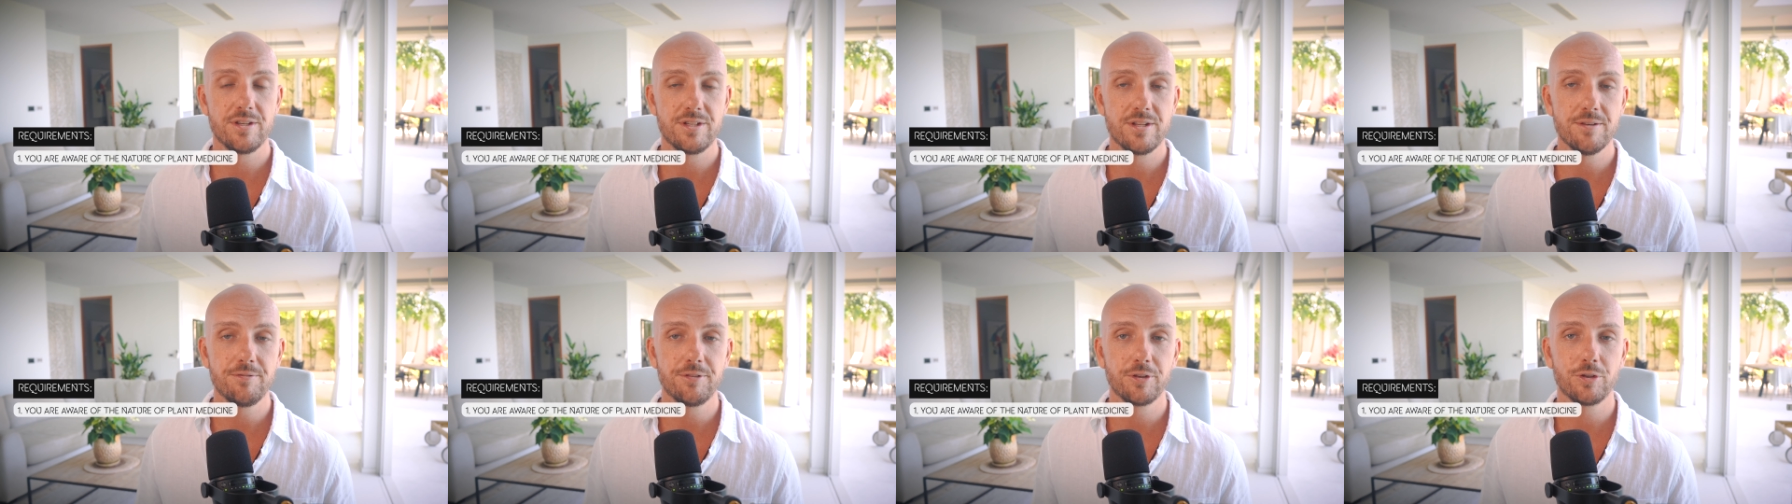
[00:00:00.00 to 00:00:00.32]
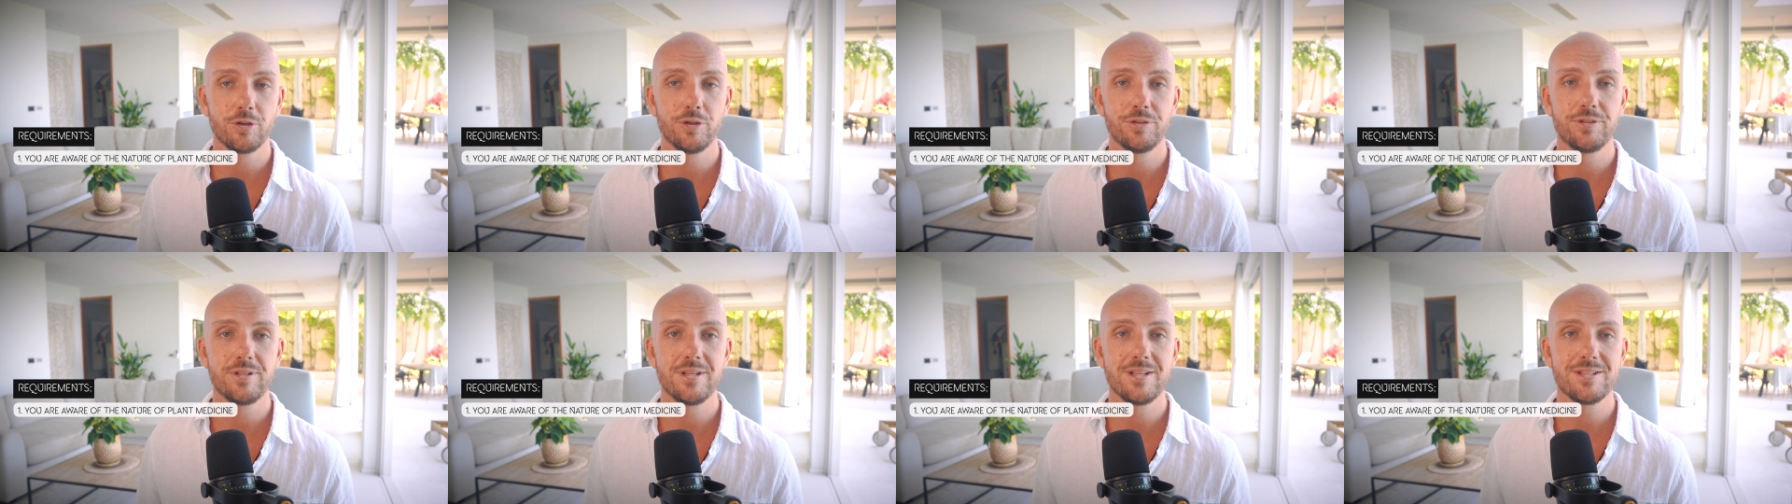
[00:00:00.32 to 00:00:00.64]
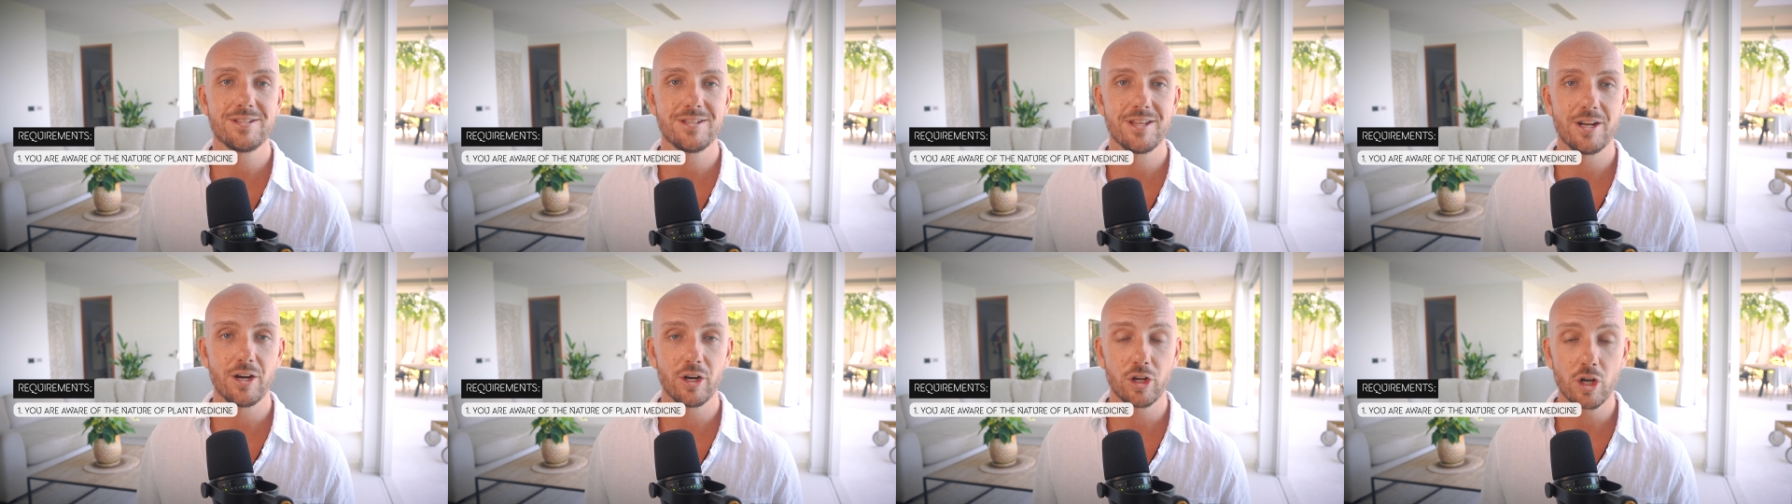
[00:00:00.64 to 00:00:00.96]

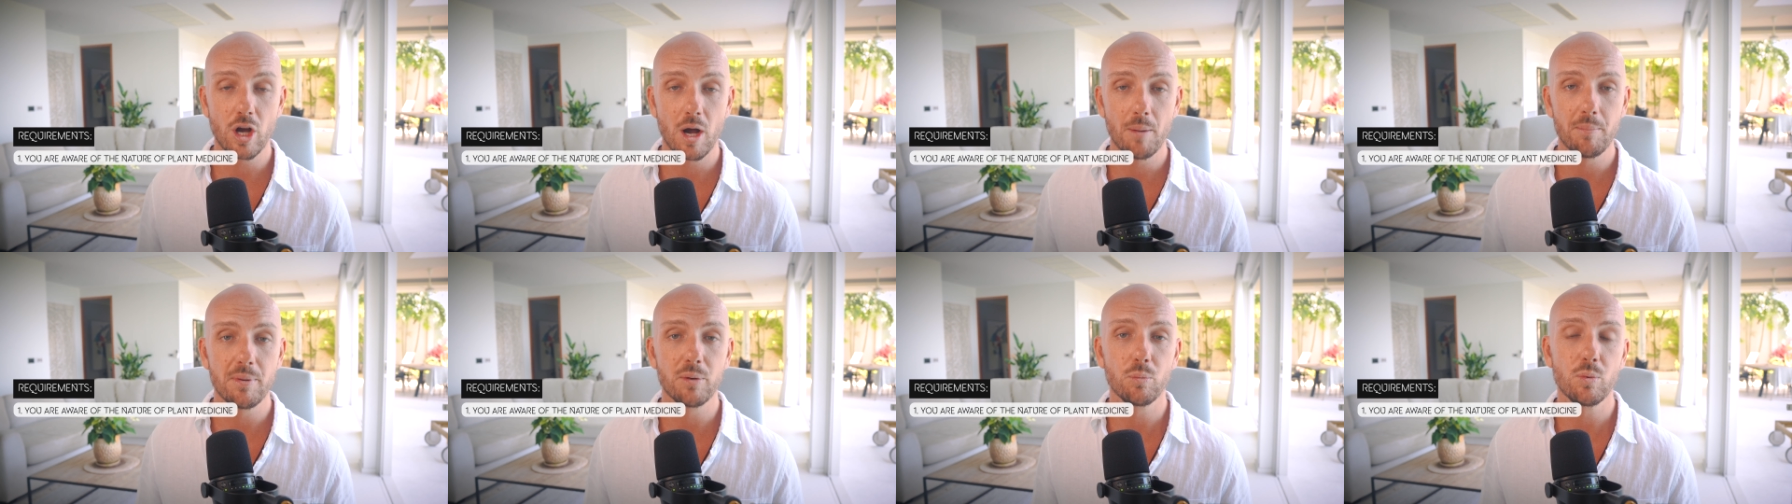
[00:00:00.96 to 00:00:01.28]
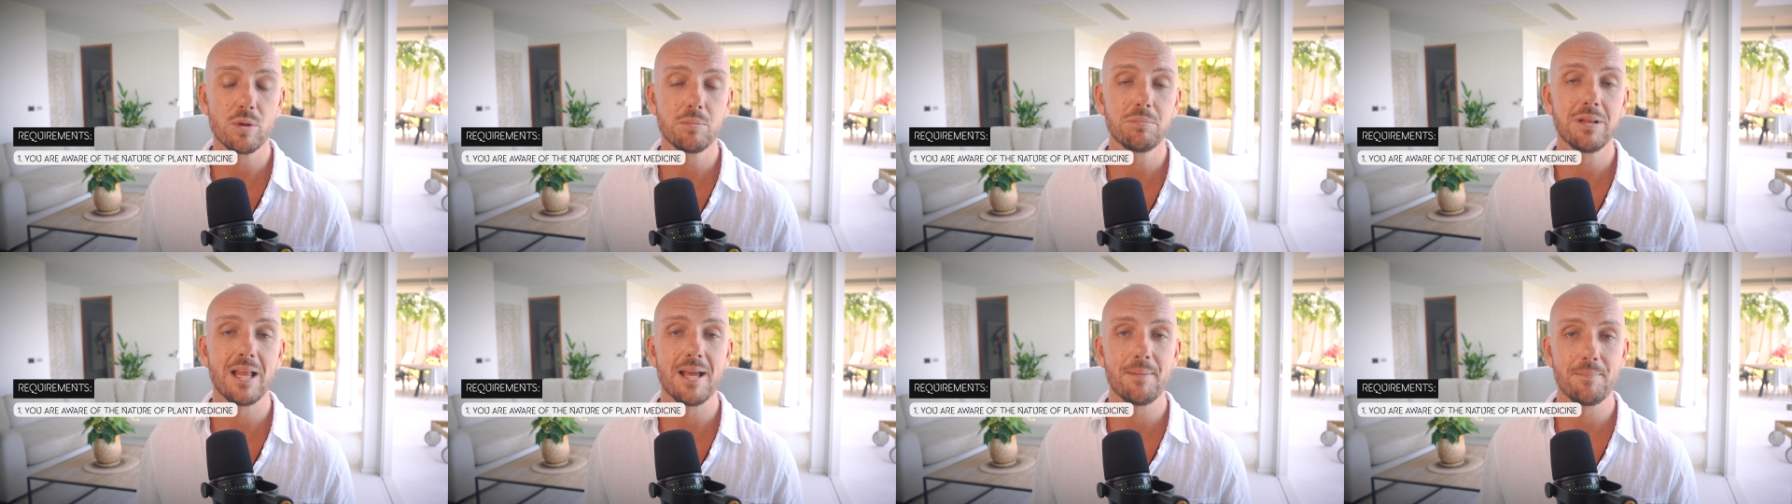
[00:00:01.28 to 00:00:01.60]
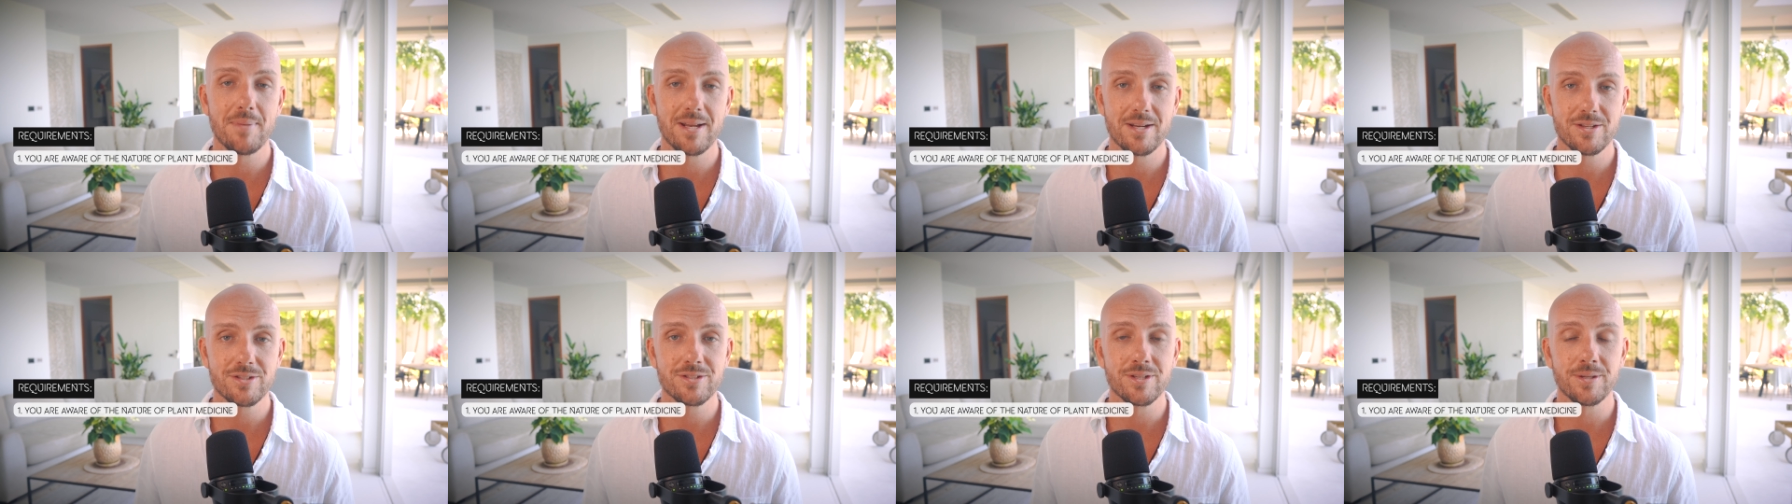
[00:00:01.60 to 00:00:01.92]
difficulties that are common with
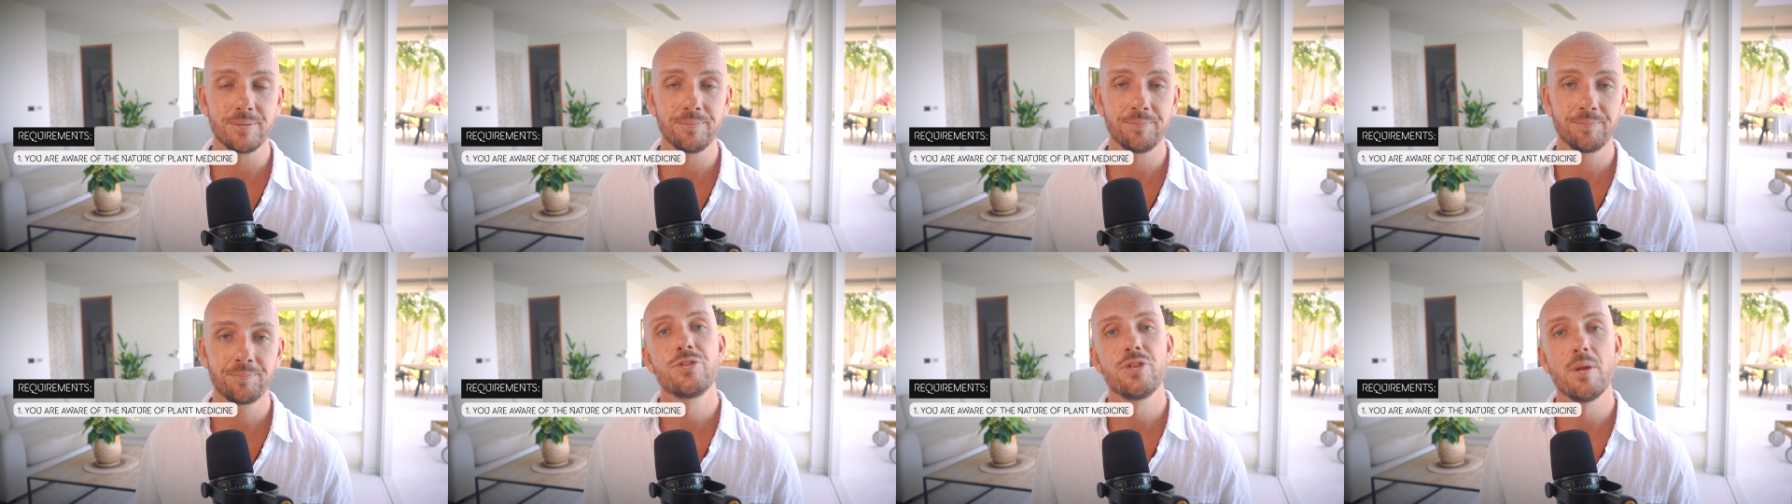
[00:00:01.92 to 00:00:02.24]
plant medicine.